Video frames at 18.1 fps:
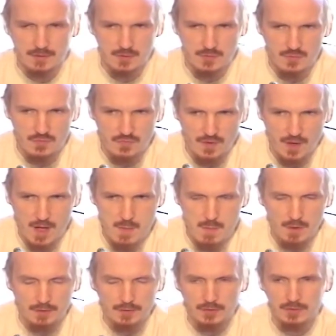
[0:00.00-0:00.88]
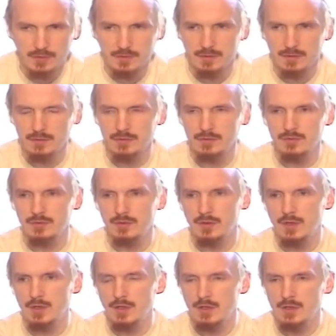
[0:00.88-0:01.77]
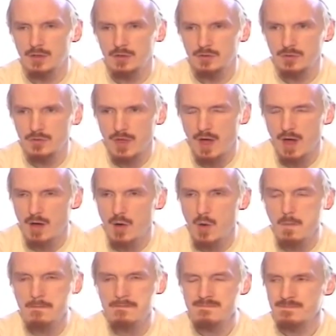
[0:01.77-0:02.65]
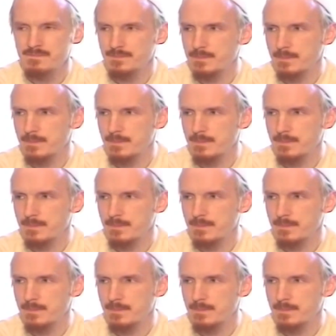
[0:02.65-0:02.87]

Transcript: confinement to the home